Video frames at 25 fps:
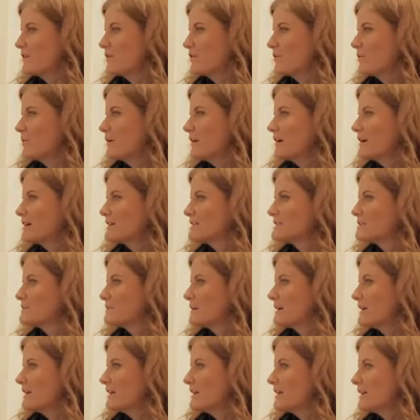Your work as
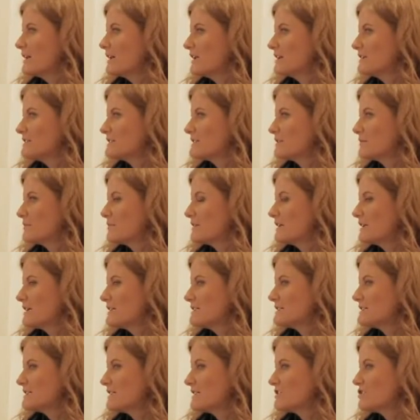well, something
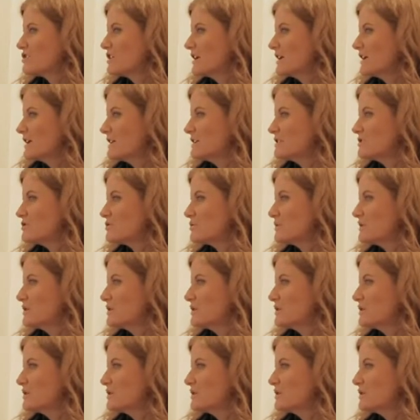else that changed.